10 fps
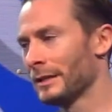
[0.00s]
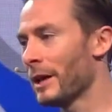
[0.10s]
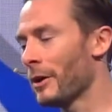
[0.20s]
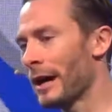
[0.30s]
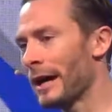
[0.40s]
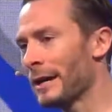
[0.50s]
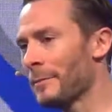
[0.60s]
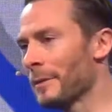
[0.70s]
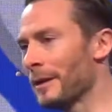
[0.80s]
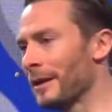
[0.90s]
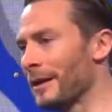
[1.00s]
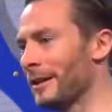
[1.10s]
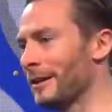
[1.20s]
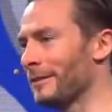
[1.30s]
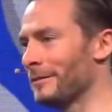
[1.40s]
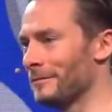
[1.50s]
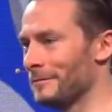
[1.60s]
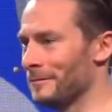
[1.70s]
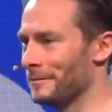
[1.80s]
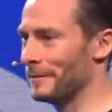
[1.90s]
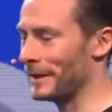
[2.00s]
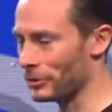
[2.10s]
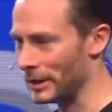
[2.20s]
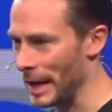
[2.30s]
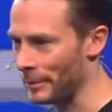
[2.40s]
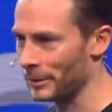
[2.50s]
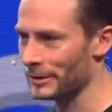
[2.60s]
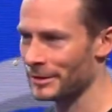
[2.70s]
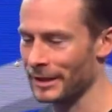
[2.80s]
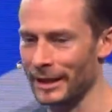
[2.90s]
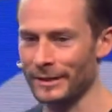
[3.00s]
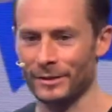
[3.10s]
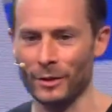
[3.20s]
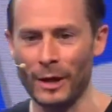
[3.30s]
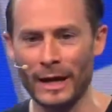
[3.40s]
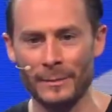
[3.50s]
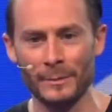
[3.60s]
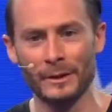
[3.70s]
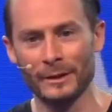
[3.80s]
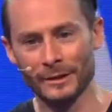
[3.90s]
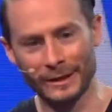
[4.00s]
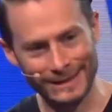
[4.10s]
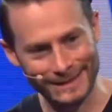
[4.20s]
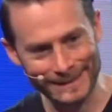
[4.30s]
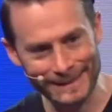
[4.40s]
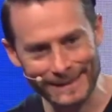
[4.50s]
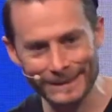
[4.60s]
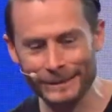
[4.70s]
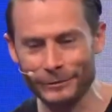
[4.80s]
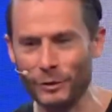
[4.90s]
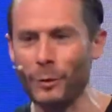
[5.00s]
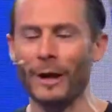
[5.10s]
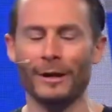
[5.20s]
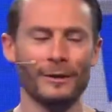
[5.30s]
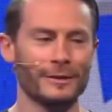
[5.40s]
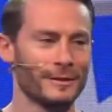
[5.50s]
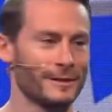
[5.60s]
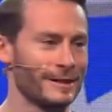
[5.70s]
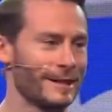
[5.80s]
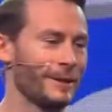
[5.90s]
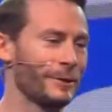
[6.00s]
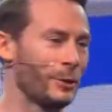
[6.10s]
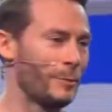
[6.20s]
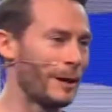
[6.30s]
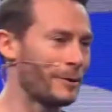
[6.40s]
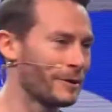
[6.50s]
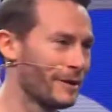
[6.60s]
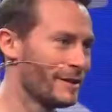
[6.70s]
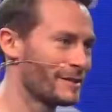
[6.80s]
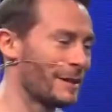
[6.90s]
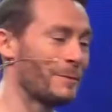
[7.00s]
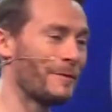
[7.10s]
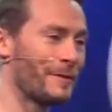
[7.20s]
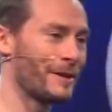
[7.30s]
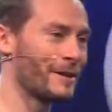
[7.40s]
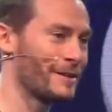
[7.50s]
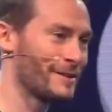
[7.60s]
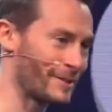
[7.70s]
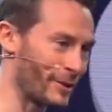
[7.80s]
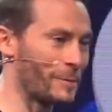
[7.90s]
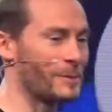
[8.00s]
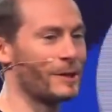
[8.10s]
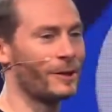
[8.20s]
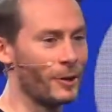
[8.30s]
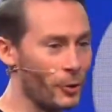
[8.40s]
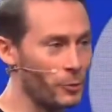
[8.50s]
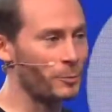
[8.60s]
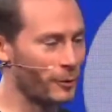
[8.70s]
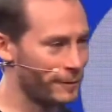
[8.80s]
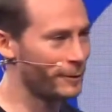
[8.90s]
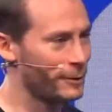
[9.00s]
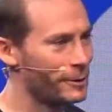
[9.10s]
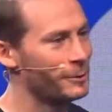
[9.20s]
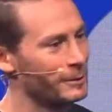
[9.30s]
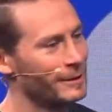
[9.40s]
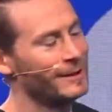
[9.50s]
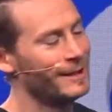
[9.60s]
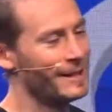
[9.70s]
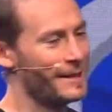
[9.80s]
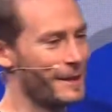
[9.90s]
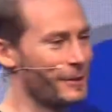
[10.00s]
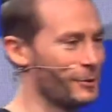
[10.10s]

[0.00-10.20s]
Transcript: Now, I'm a venture capitalist, and so I am legally required to tell you about some of the startups in our own portfolio that are